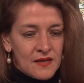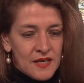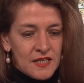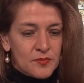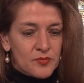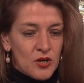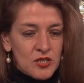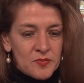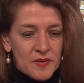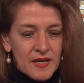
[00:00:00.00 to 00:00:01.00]
In the
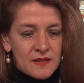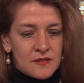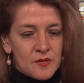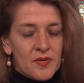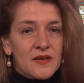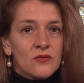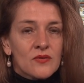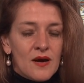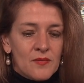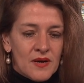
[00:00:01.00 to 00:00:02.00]
prospect, the
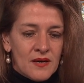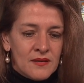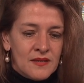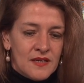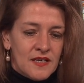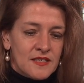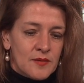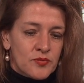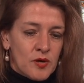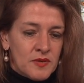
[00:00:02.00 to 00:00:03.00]
panorama, and their
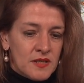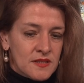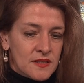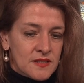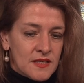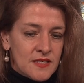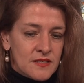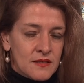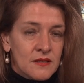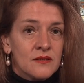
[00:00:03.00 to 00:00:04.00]
prominent
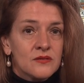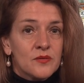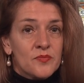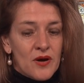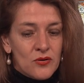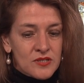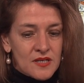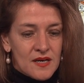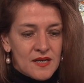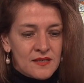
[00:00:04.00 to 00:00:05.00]
successor, the
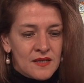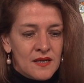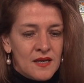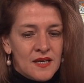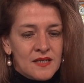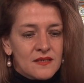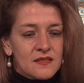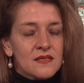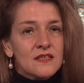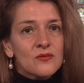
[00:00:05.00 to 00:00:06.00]
postcard, the
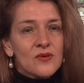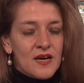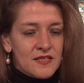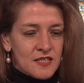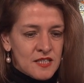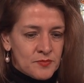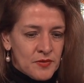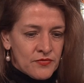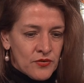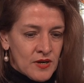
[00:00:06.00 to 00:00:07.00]
city rises
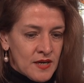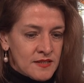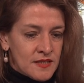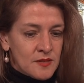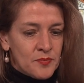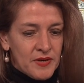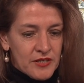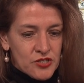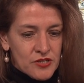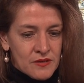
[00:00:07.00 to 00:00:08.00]
before us as a
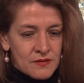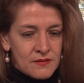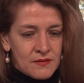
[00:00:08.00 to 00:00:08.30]
picture,